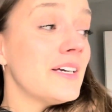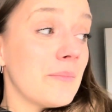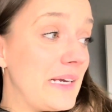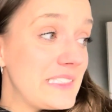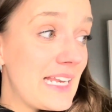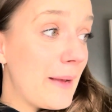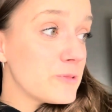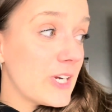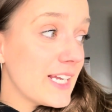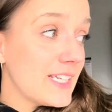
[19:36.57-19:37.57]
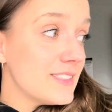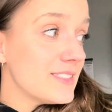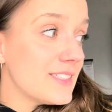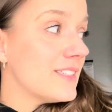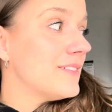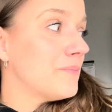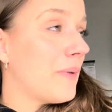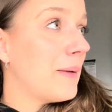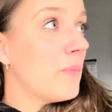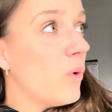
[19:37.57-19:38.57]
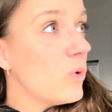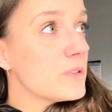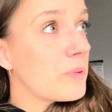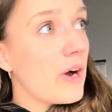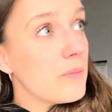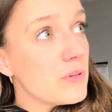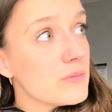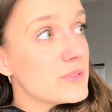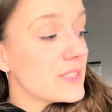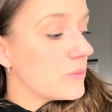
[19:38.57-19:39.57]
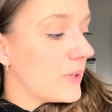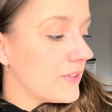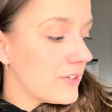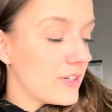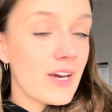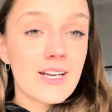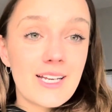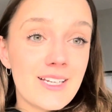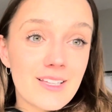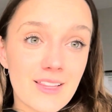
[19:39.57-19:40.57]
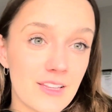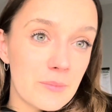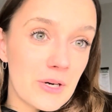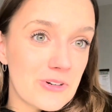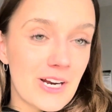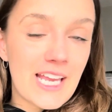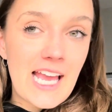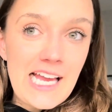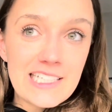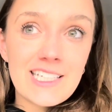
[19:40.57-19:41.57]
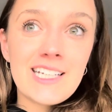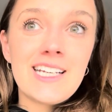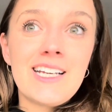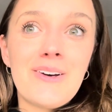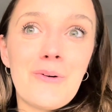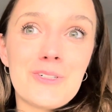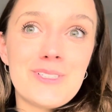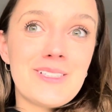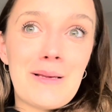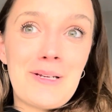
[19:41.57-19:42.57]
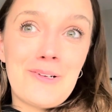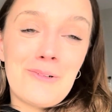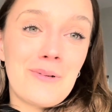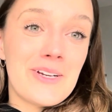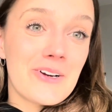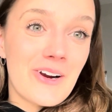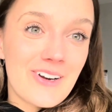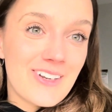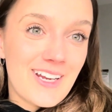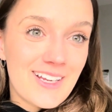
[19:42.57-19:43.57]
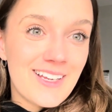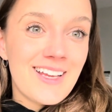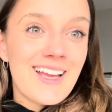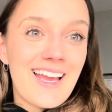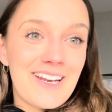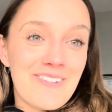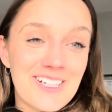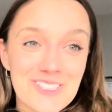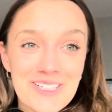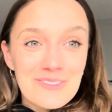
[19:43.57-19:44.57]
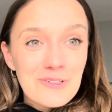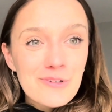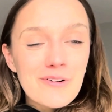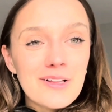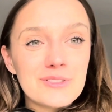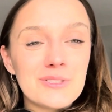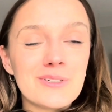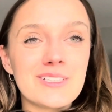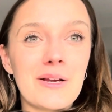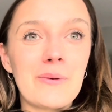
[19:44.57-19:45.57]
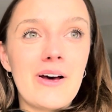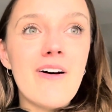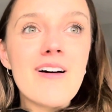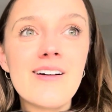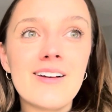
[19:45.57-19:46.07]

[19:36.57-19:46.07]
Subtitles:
my snapdragons and my mold problems and whether or not I need to thin them out or I can't, or just let me know where you're gardening and if I should give you a follow too, because I will,